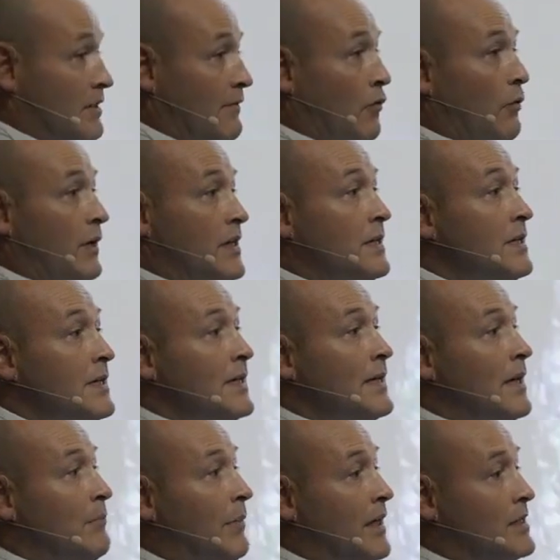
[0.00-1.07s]
a void,
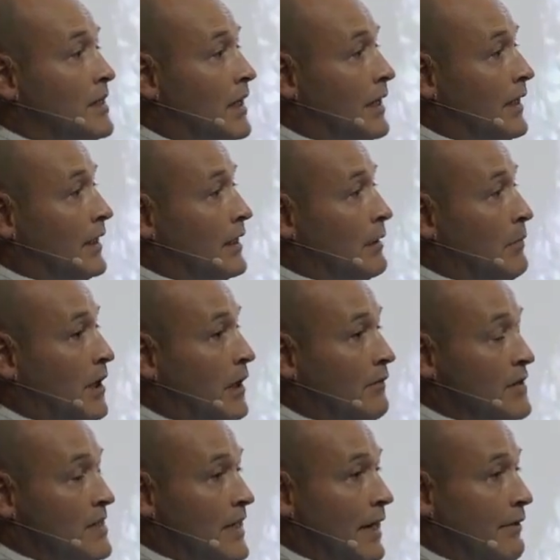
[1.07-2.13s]
basically in the middle of
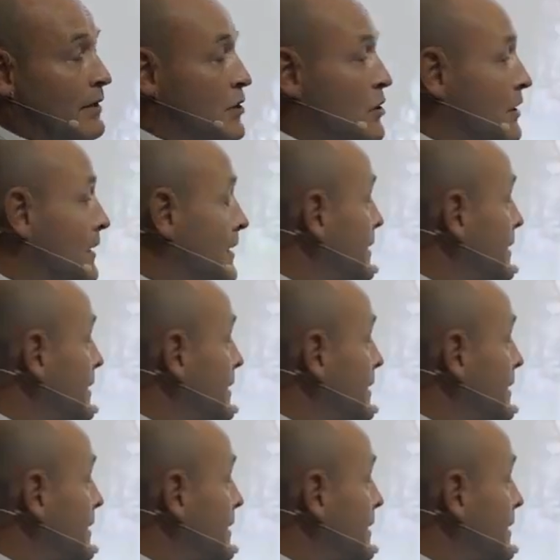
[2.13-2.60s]
this garage,